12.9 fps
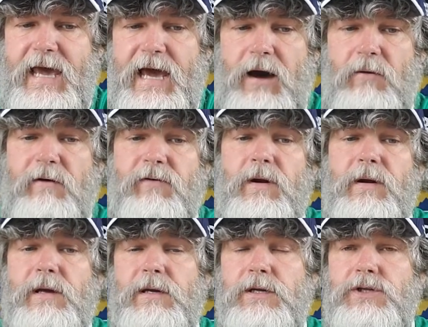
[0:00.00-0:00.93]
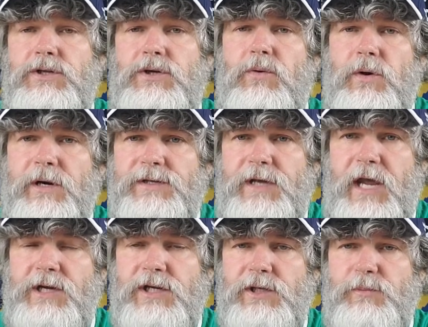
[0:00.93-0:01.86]
However, two
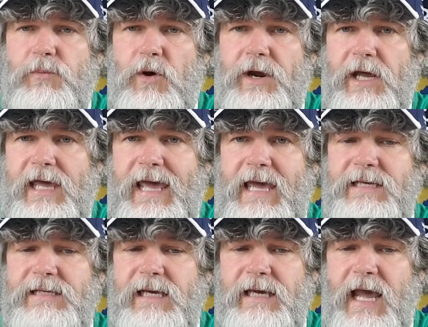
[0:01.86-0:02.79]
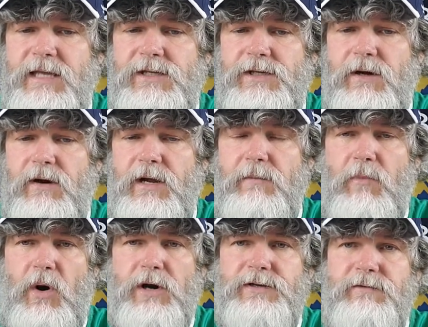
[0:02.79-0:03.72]
organizations brought a case against her in
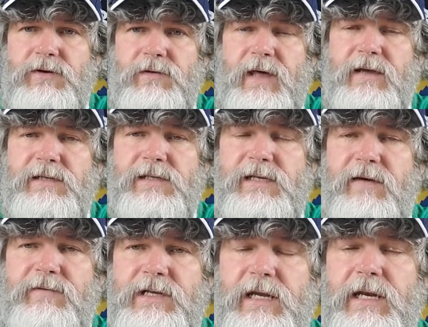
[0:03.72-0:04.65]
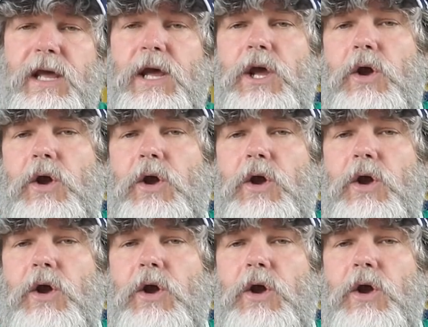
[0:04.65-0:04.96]
March of 2017.